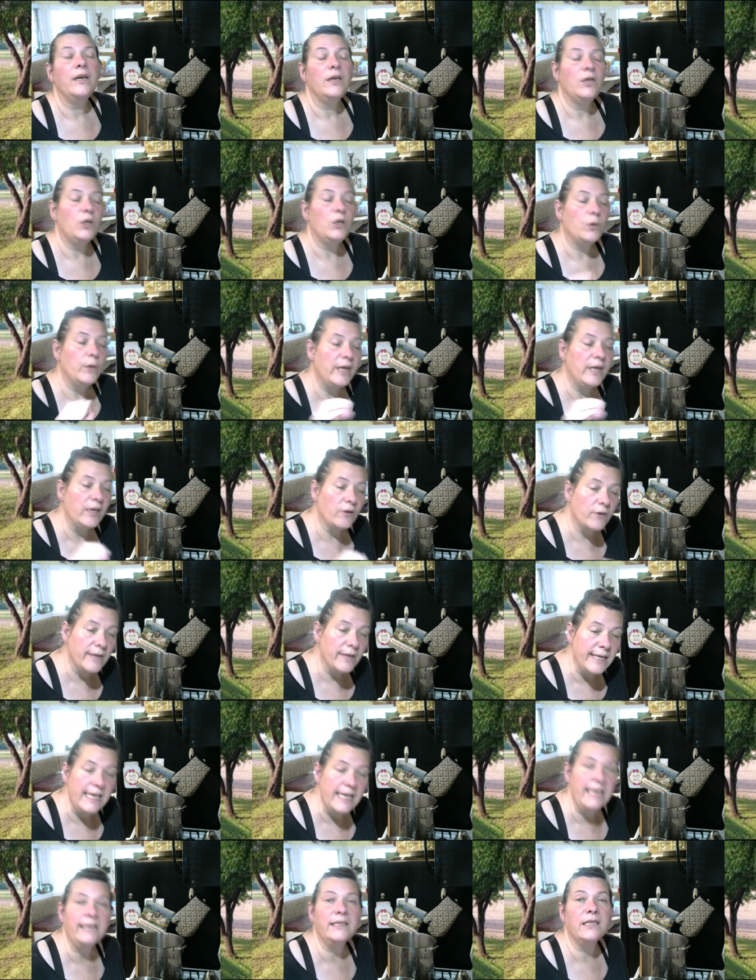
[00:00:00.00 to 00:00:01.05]
you either
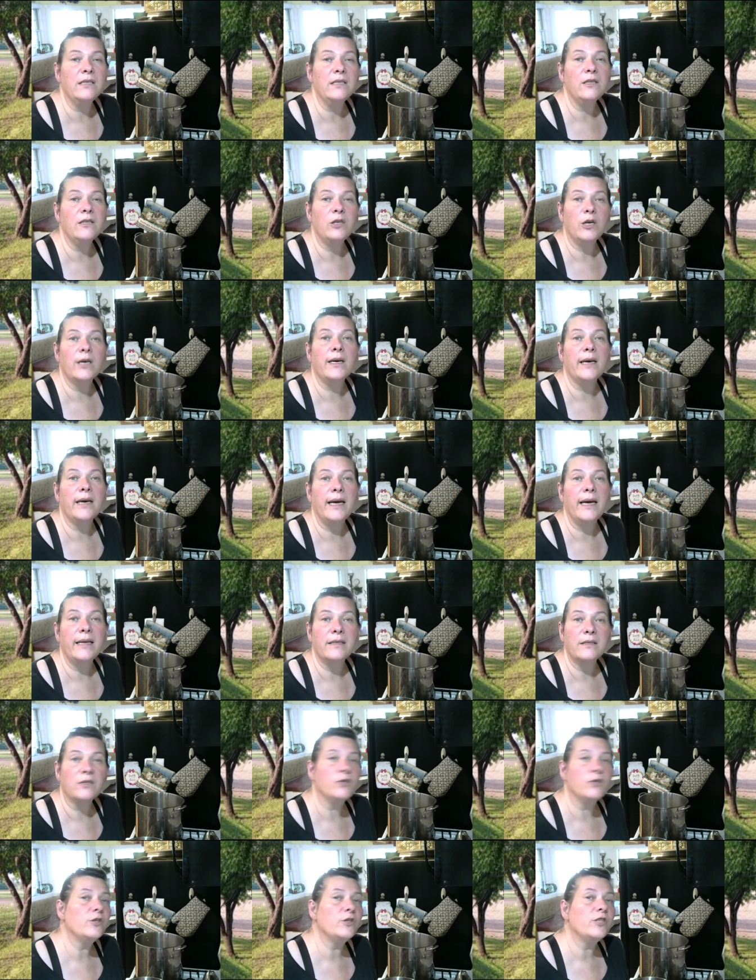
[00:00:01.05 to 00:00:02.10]
need to look and
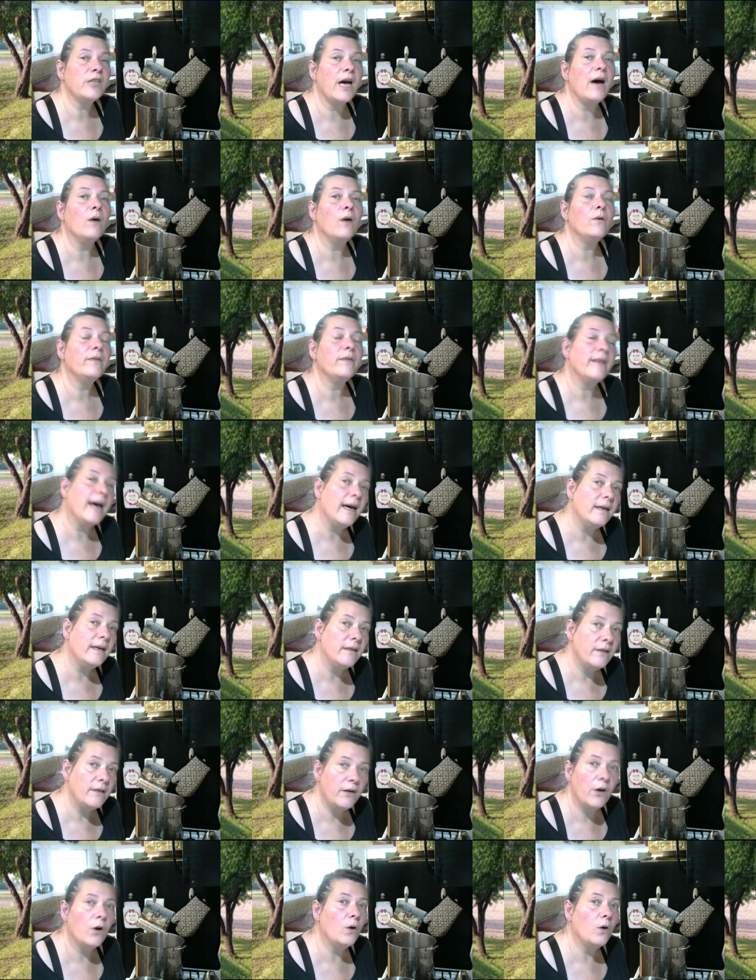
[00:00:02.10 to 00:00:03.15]
search out that
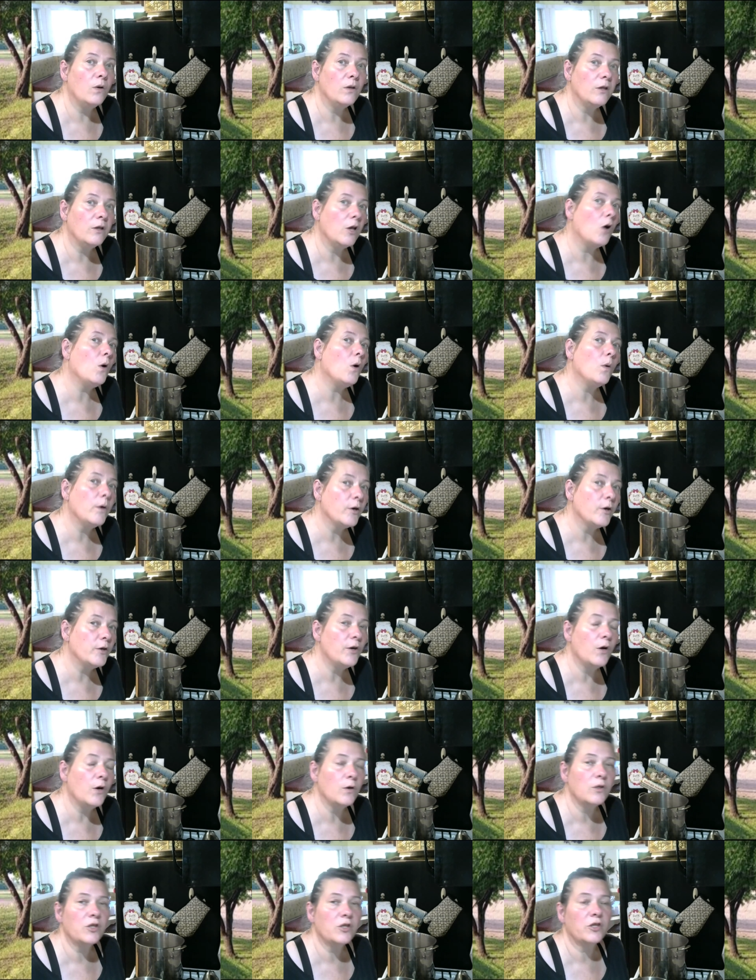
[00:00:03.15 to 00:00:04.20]
no low or
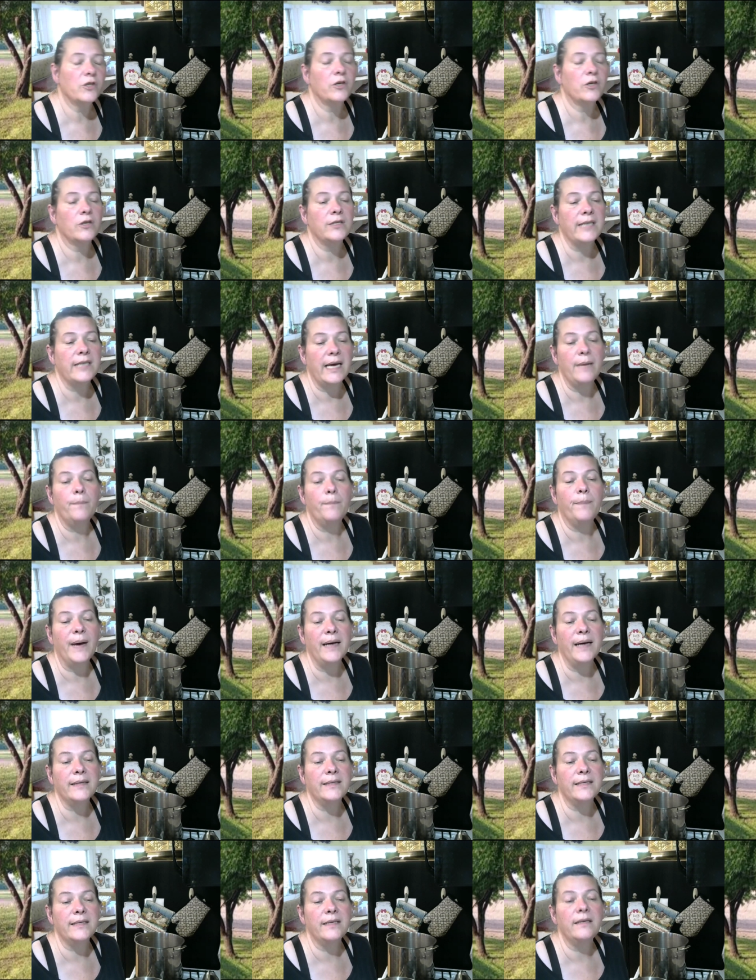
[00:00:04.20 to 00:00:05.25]
no sugar type
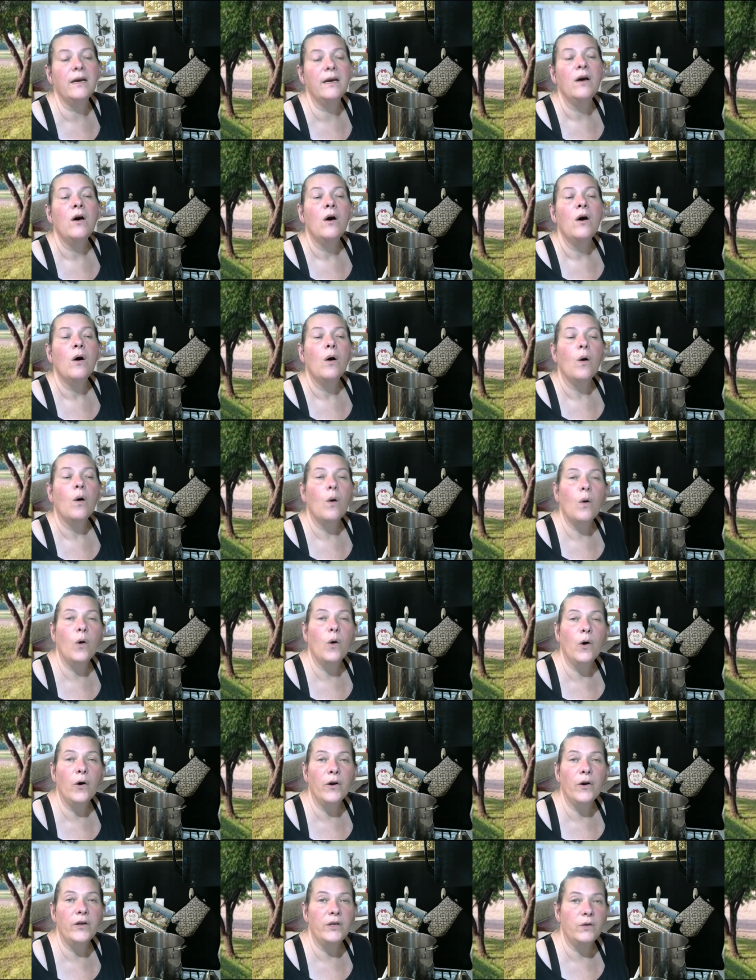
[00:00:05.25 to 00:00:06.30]
pectin
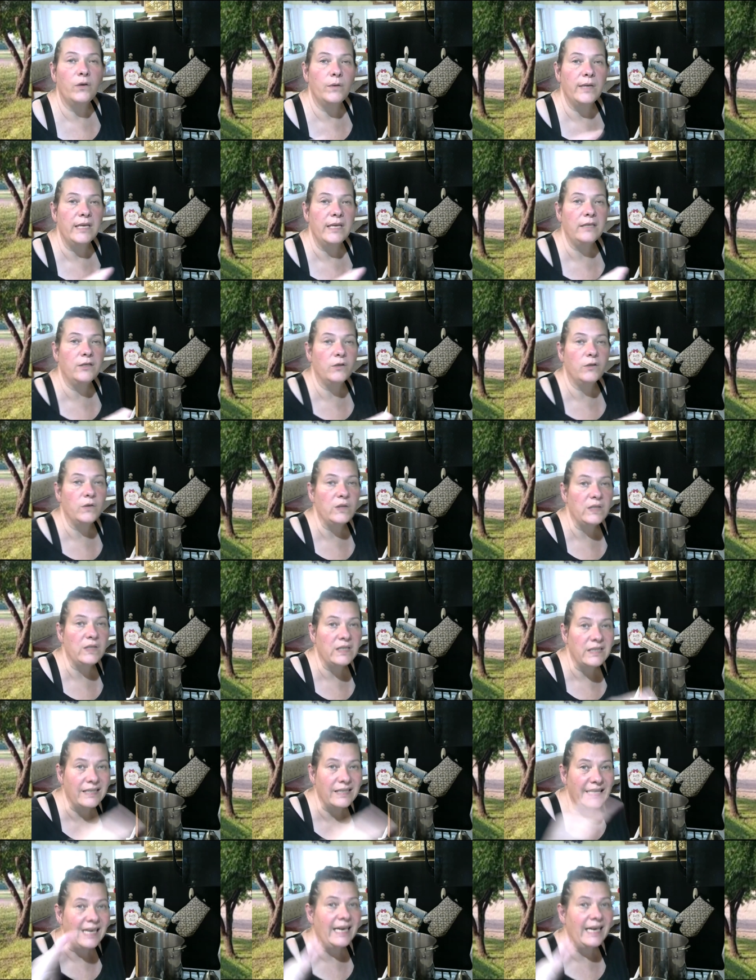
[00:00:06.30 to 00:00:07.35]
or you need to
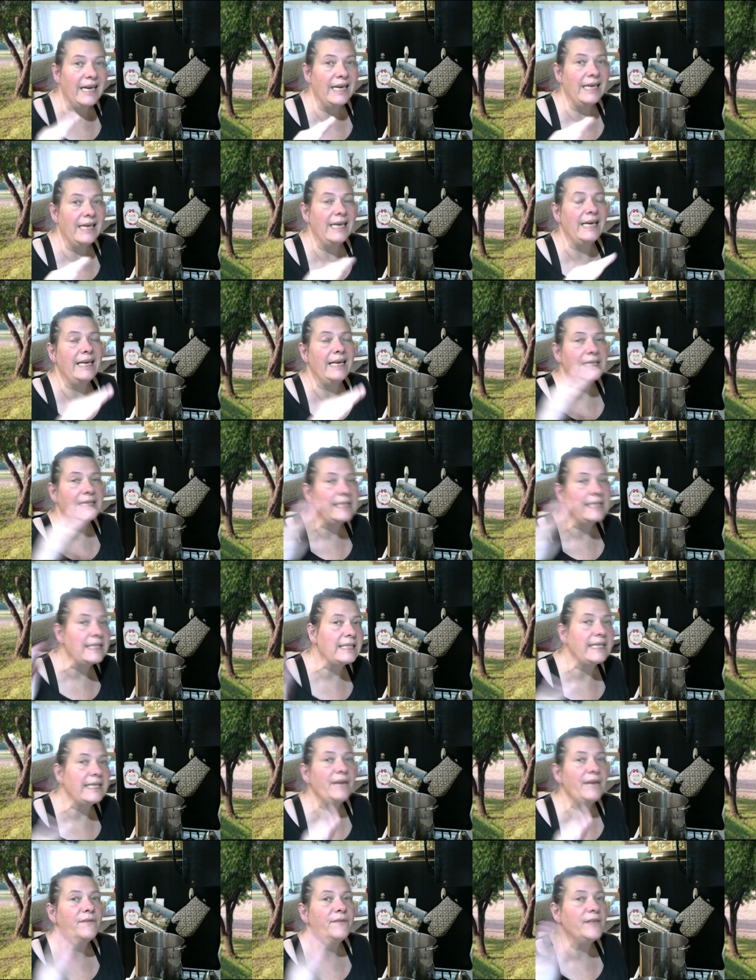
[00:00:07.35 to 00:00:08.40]
stay in a
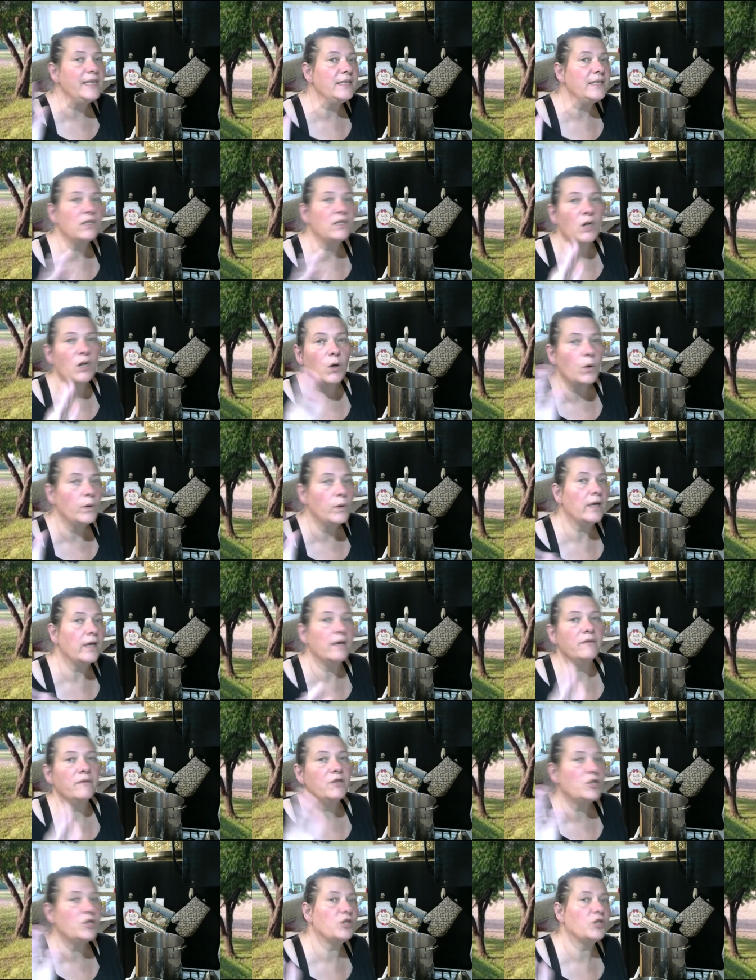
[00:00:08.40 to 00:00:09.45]
safety zone
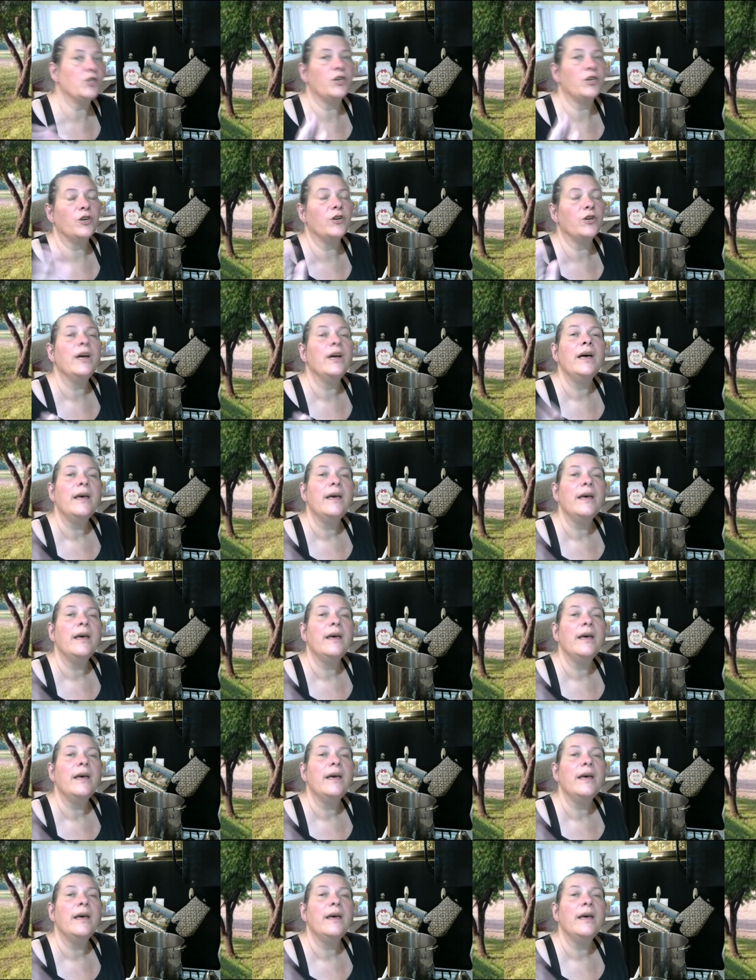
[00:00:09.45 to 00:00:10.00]
of sugar